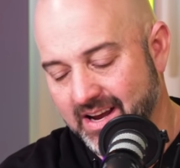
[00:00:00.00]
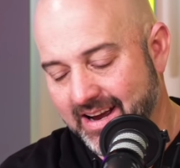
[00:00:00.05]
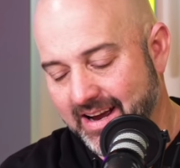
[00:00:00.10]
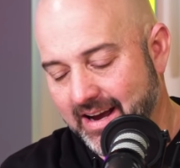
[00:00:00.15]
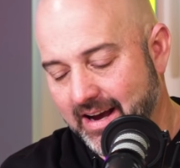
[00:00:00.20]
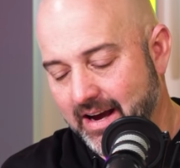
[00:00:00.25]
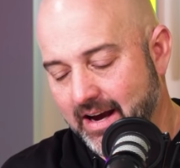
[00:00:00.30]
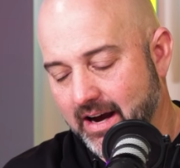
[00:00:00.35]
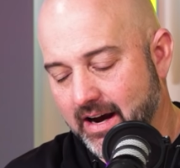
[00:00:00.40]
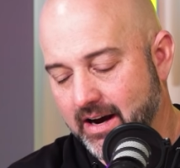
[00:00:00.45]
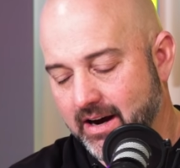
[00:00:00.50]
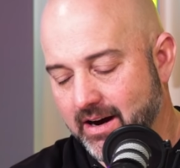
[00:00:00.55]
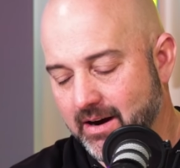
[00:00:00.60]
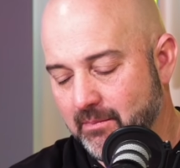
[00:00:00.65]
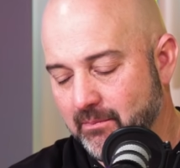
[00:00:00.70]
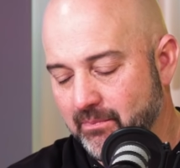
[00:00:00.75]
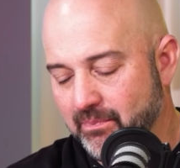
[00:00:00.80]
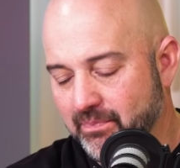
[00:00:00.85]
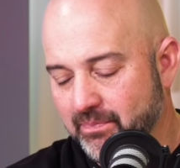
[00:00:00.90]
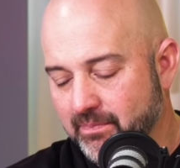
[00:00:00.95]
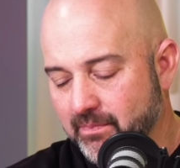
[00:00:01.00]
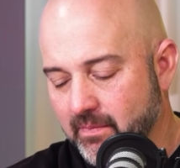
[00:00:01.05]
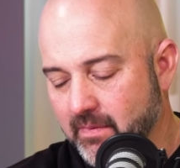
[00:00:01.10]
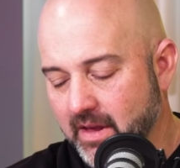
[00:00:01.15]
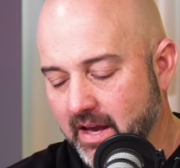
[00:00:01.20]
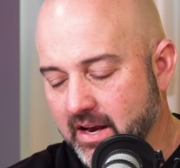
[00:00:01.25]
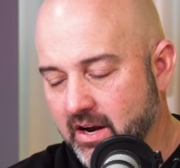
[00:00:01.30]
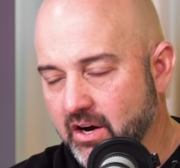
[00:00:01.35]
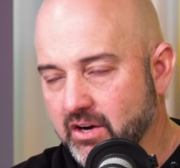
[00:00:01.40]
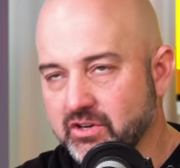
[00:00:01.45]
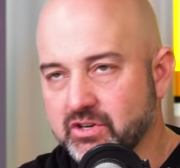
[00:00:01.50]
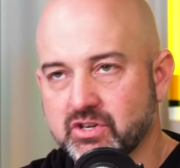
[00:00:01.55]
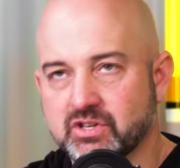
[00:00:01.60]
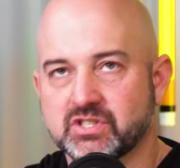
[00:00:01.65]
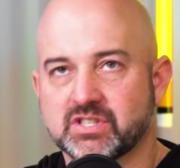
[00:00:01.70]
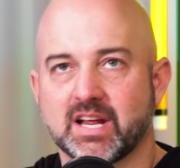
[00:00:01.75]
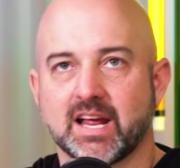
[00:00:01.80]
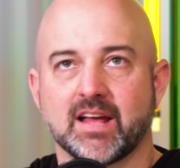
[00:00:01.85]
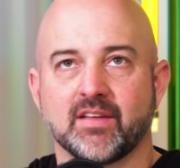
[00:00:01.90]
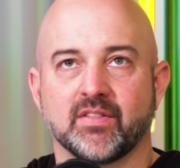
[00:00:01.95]
Mm-hmm. And
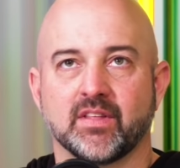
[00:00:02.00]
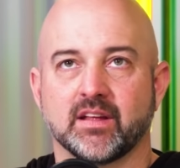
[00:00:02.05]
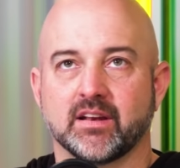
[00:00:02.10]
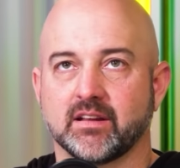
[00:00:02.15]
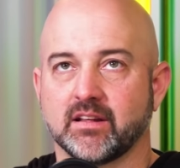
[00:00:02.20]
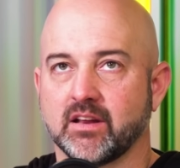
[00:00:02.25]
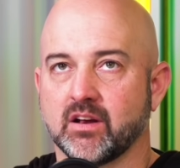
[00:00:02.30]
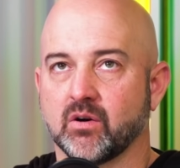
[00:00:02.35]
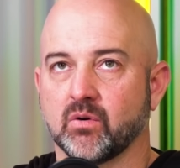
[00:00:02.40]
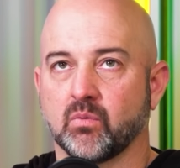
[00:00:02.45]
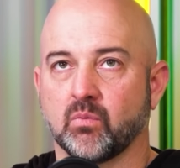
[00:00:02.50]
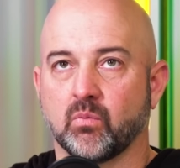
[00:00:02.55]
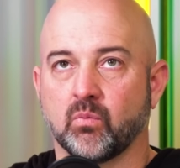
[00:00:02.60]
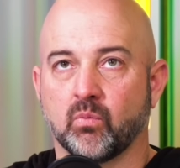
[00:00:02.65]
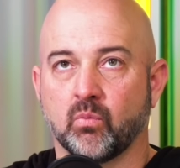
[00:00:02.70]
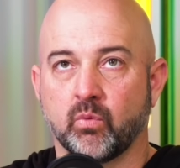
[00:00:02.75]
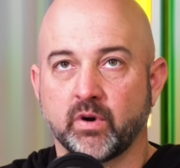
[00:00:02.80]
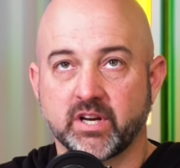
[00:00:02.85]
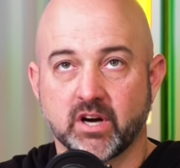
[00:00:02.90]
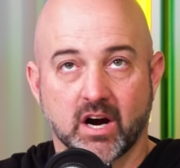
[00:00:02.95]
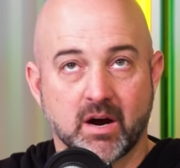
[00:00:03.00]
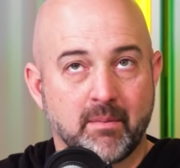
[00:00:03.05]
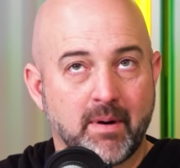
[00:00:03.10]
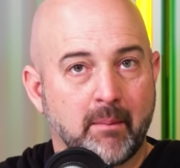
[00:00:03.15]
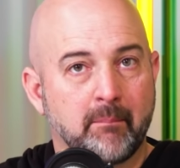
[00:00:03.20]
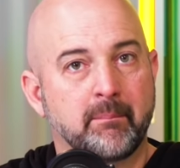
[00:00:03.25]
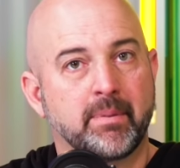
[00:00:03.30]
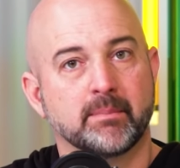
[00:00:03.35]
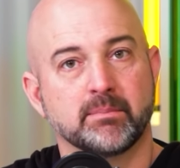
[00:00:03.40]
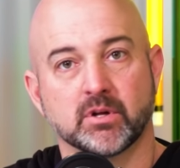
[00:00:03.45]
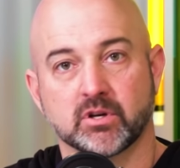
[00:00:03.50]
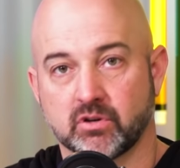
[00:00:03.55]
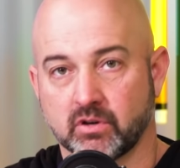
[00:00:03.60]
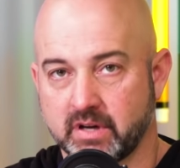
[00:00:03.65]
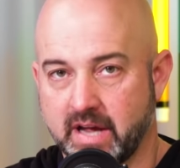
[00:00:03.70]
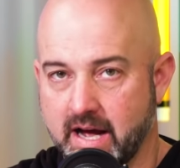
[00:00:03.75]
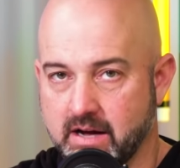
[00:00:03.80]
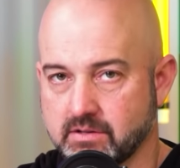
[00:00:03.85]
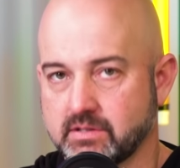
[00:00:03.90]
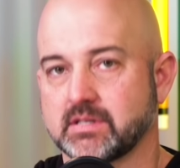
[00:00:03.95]
understand that, you know, we talk about biblical
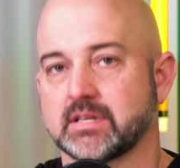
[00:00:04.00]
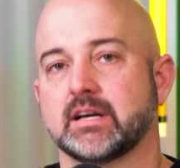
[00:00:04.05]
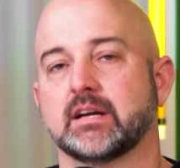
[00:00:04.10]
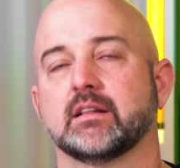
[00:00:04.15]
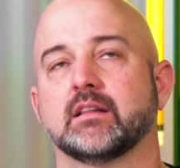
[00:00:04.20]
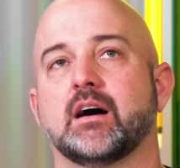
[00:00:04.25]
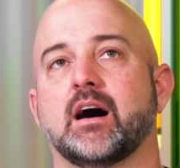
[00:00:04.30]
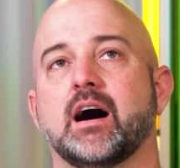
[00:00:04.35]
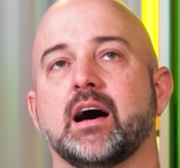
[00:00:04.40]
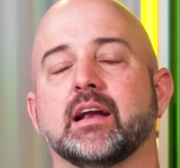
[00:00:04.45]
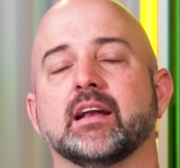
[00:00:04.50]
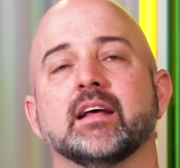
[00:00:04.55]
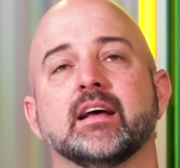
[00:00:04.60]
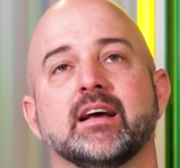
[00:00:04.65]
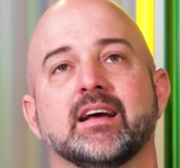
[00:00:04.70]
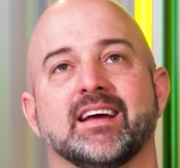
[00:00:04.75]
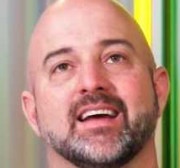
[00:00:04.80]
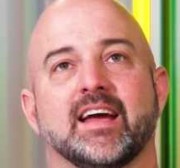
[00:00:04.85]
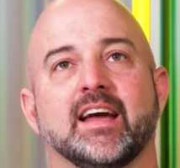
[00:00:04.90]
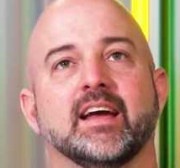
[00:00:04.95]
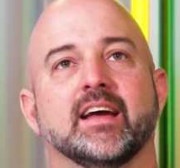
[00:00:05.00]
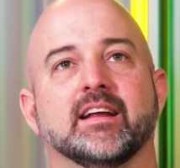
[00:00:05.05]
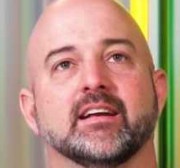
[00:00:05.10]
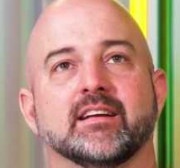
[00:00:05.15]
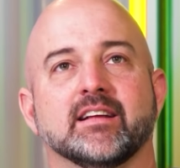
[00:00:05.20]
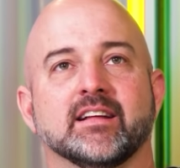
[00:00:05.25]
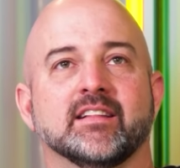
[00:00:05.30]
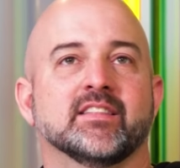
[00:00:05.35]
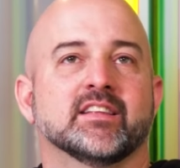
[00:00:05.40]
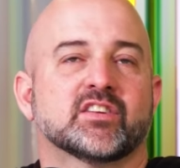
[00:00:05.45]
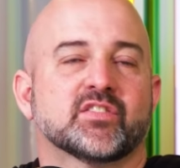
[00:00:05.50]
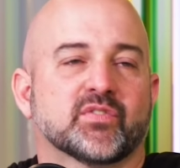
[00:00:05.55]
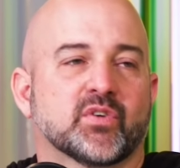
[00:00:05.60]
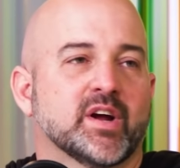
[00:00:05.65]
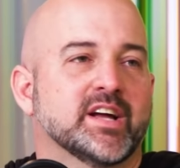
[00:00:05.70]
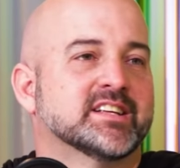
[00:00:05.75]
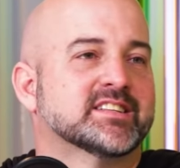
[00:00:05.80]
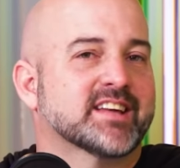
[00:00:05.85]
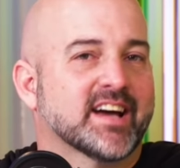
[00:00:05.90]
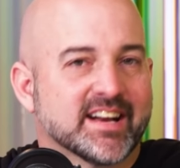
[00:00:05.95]
counseling a lot, and in this
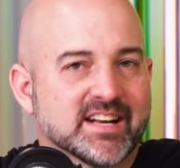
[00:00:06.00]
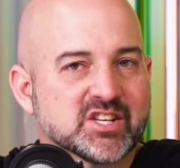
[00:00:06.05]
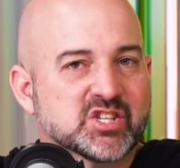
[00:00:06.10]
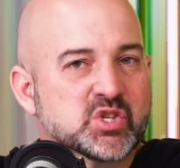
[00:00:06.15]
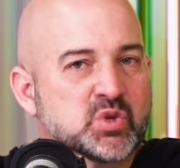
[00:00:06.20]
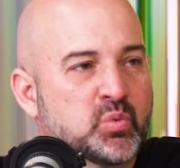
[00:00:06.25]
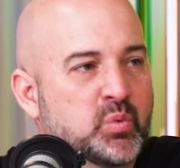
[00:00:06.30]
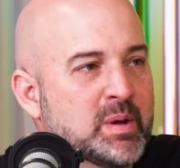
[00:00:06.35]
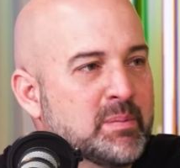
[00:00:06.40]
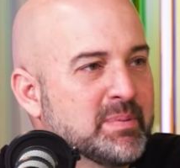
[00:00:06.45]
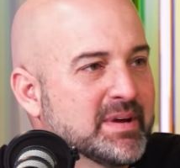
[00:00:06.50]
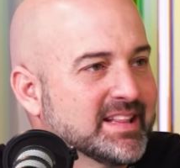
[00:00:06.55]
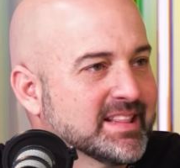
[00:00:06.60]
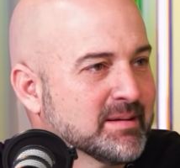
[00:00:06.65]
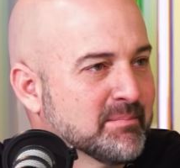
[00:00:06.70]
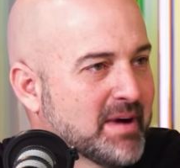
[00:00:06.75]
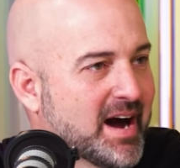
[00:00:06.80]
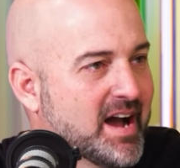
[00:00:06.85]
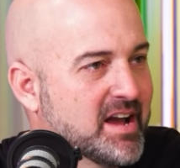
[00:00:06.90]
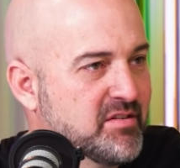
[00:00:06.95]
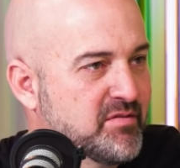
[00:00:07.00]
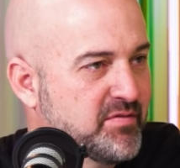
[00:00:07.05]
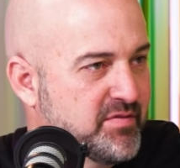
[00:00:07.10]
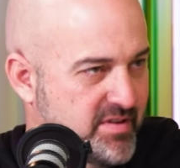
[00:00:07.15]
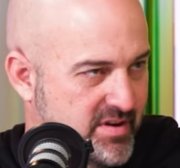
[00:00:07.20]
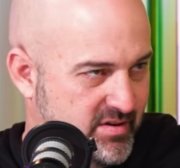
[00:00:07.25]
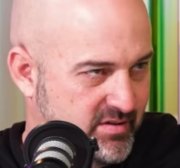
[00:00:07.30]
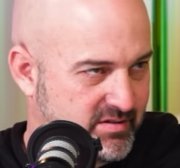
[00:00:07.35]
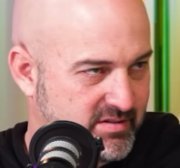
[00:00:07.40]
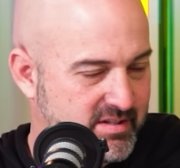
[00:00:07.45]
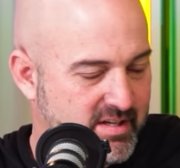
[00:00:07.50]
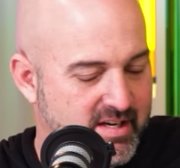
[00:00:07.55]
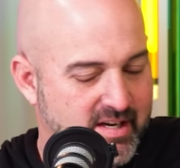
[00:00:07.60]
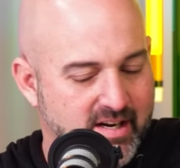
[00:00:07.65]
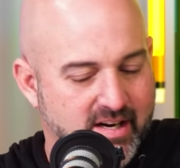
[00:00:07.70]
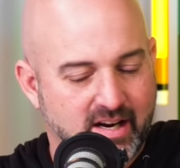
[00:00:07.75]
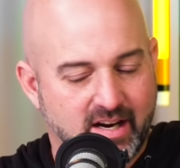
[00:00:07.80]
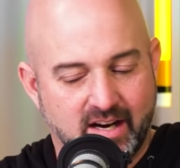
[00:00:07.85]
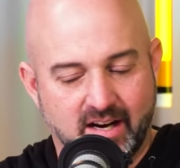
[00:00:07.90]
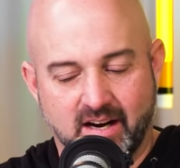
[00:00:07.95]
phrase, kind of sweeping the minefield.
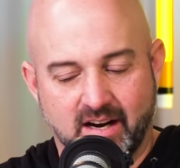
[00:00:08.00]
Yeah.